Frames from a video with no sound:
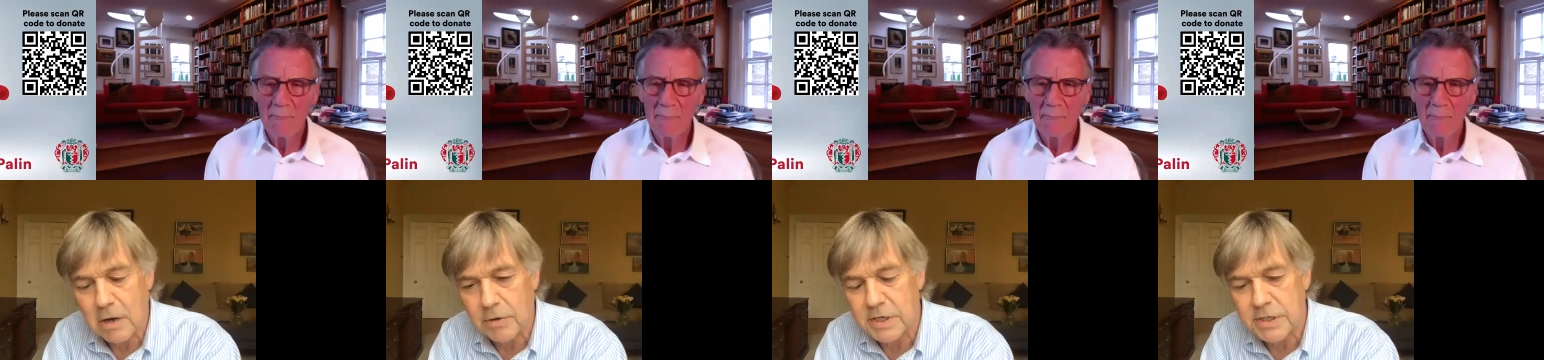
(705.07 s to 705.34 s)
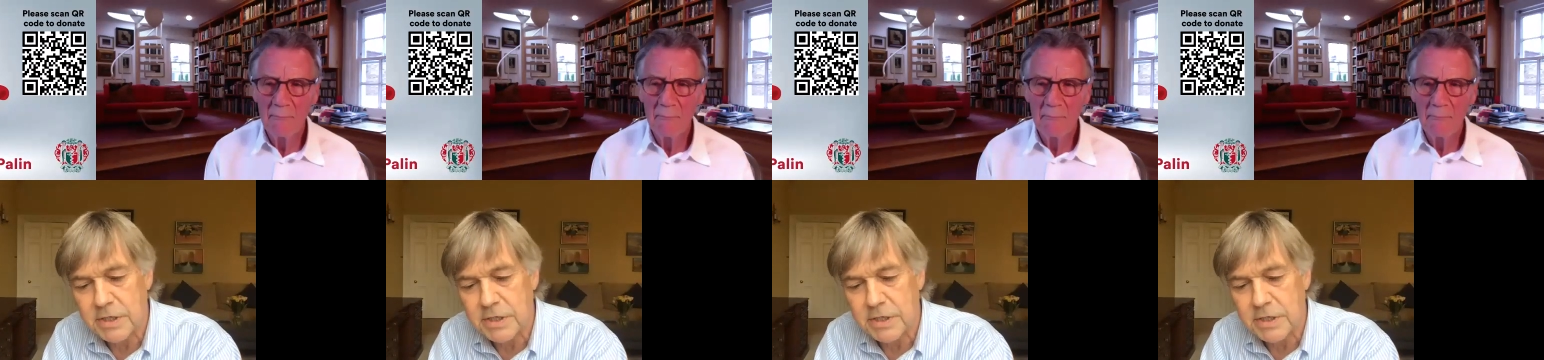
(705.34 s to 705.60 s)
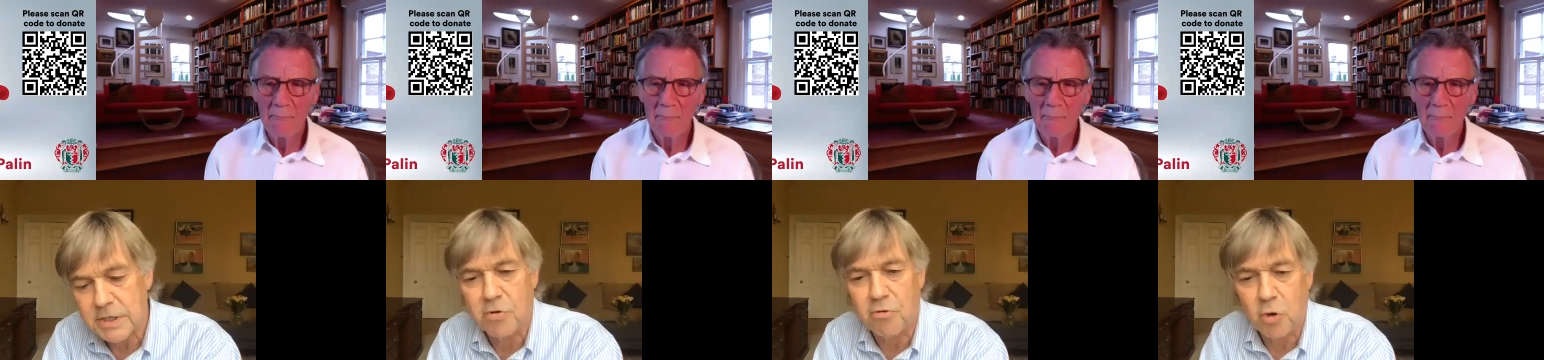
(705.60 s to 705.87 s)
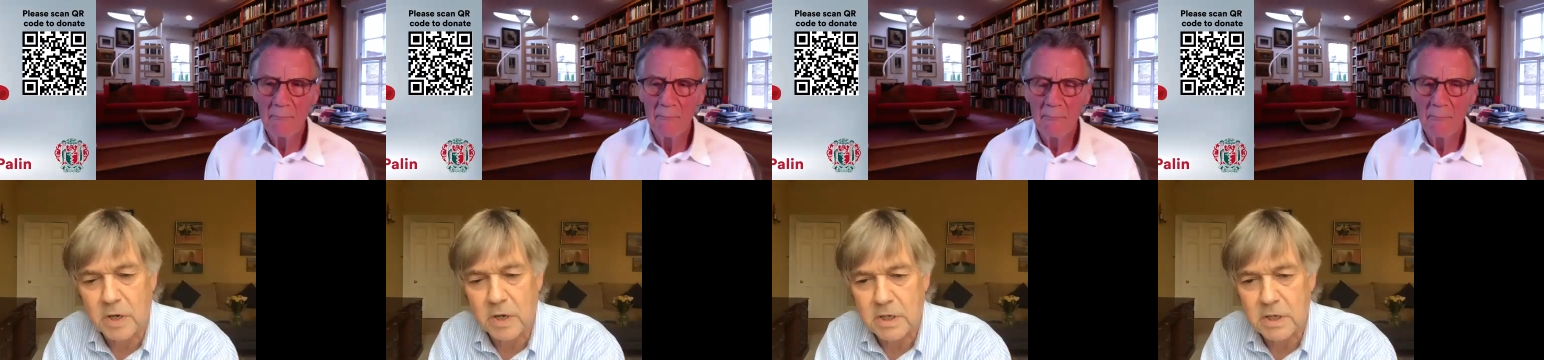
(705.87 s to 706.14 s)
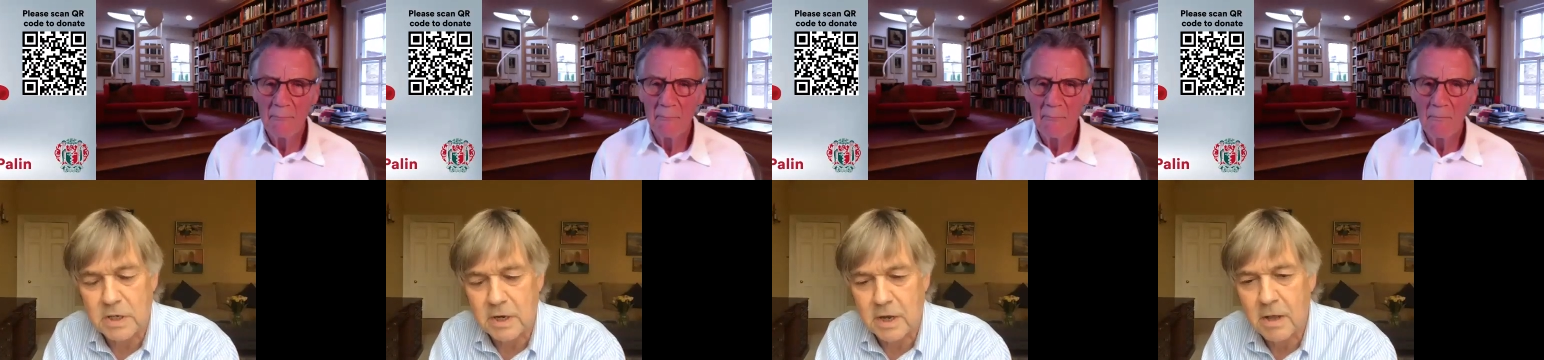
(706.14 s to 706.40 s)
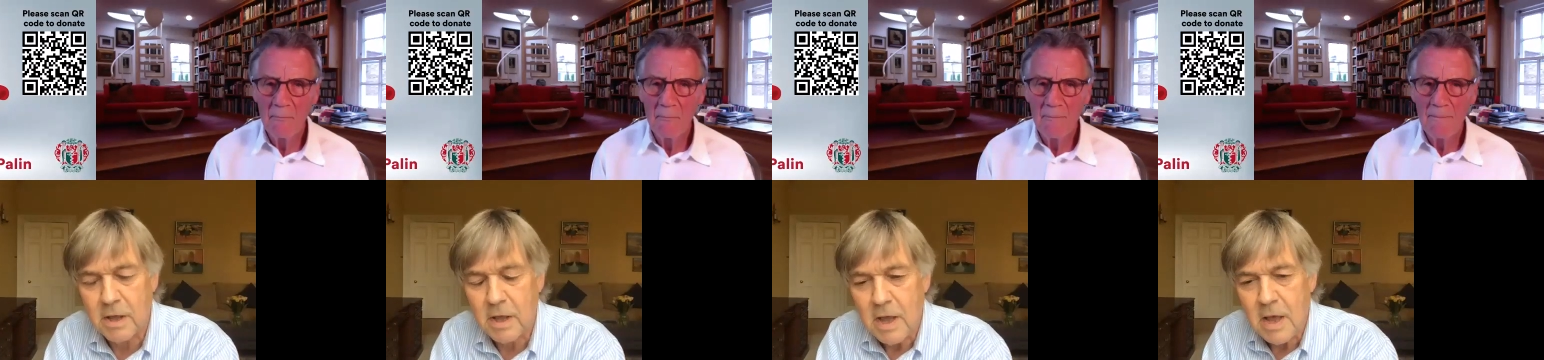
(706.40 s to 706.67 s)
Speaker 1: we used to crowd into
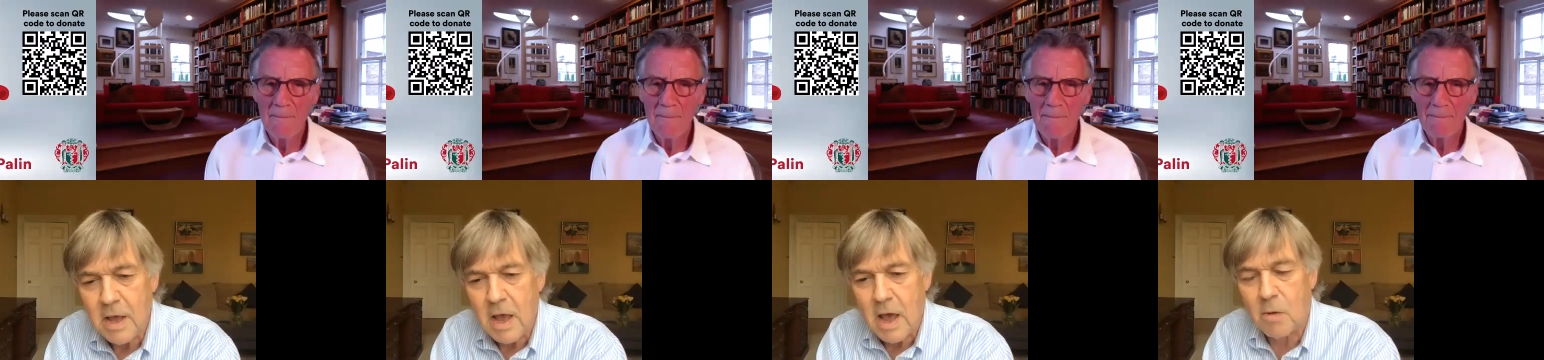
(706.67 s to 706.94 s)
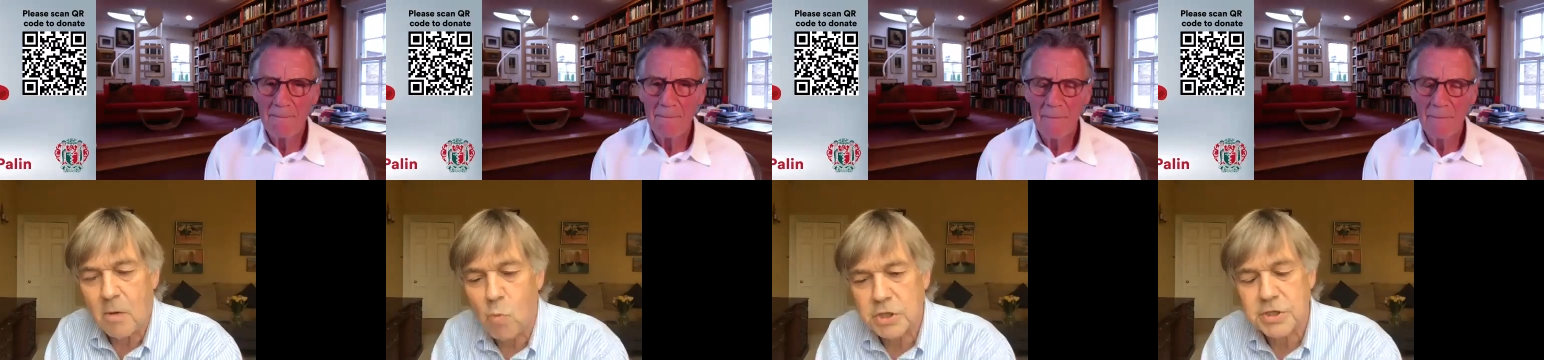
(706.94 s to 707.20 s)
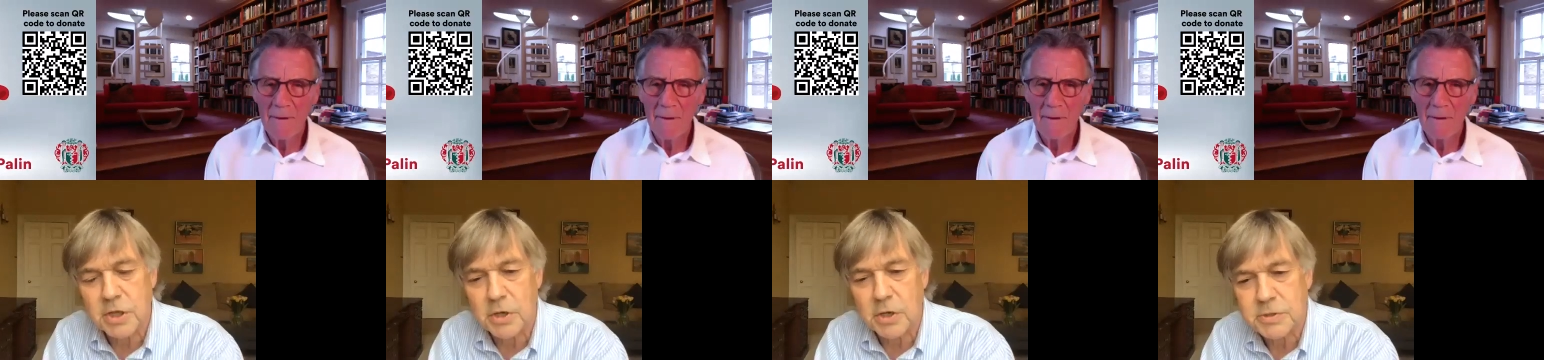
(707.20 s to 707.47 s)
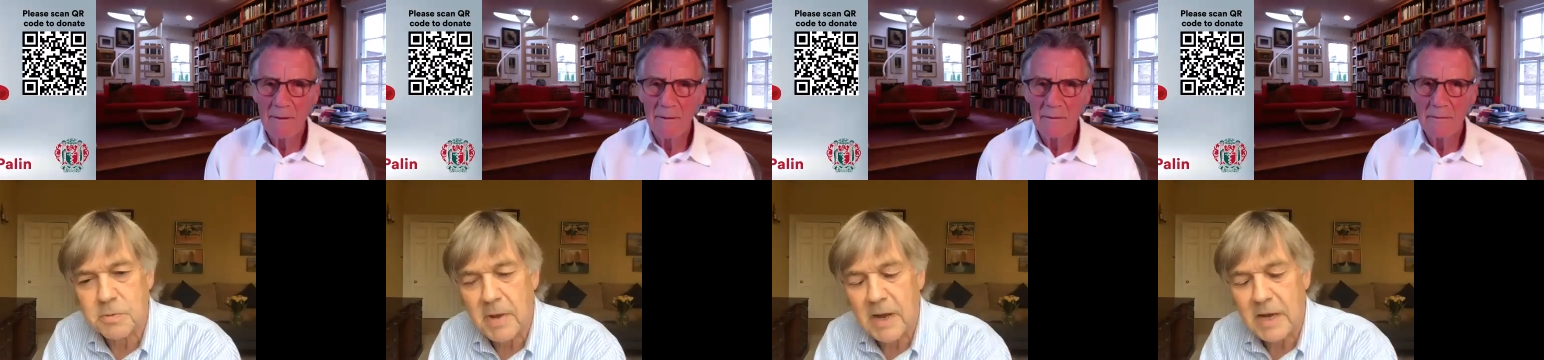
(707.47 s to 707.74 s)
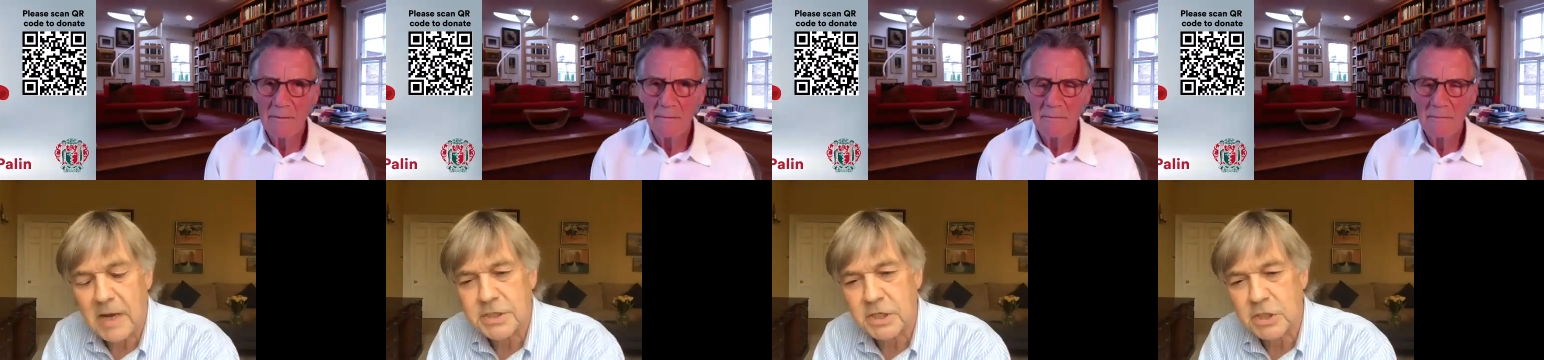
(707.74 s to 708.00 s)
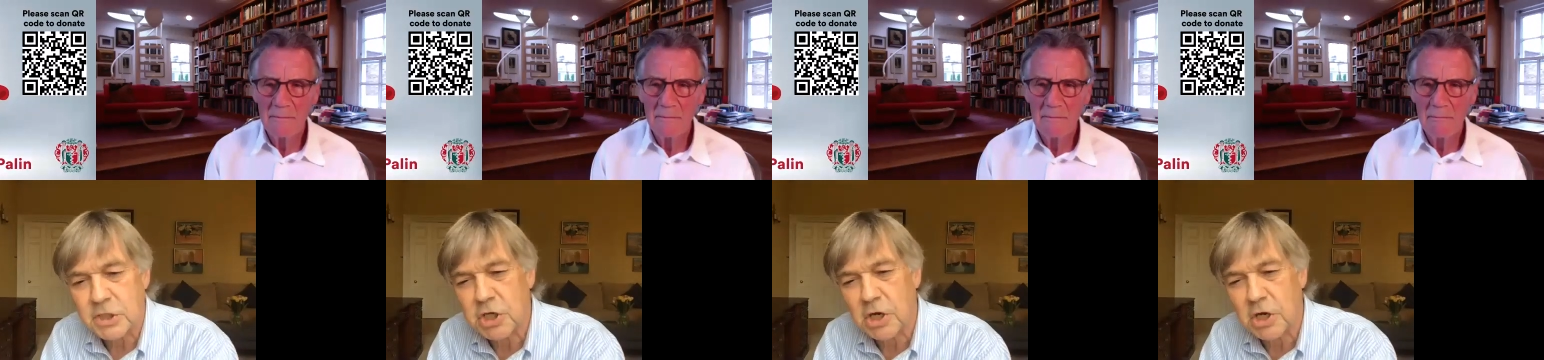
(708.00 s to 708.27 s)
the junior common room
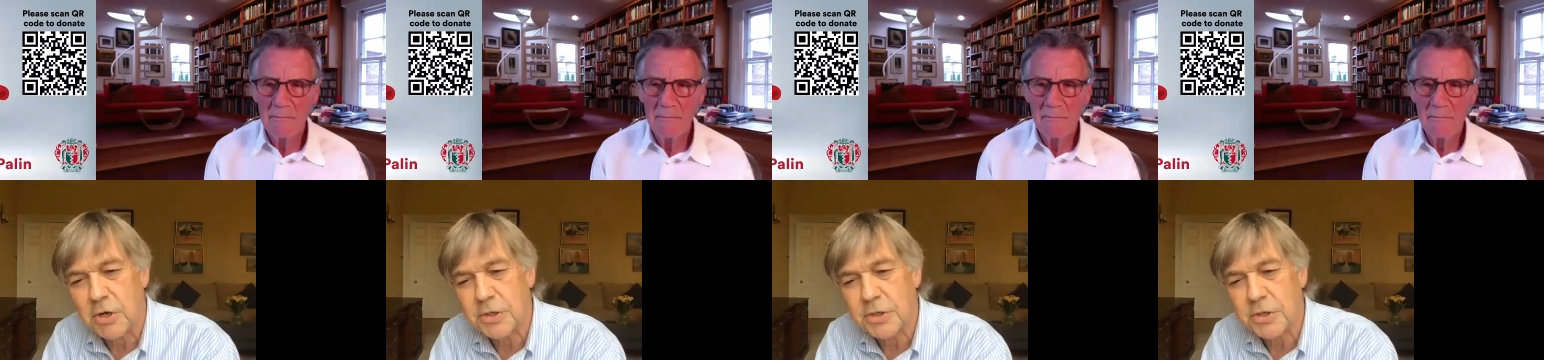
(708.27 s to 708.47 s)
and, uh,